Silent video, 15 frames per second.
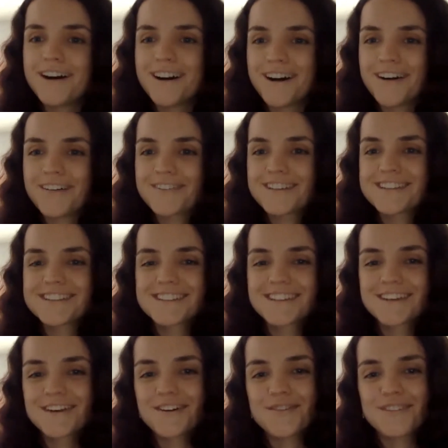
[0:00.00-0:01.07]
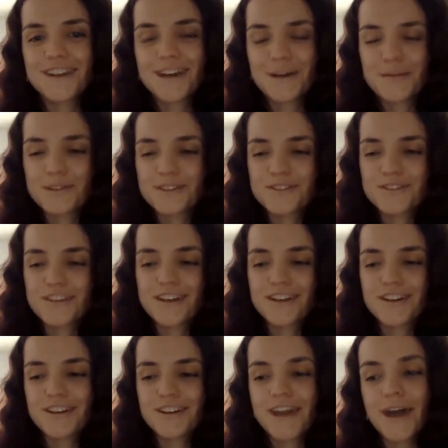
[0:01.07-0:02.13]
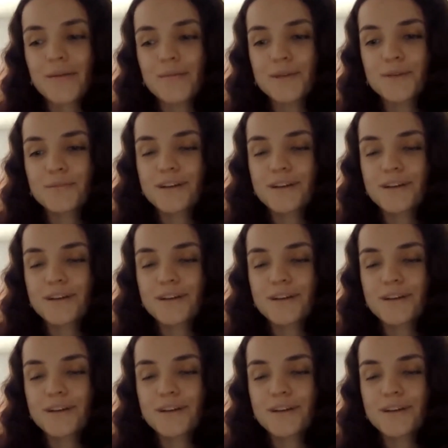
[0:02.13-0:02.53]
obviously COVID happened, so that couldn't happen.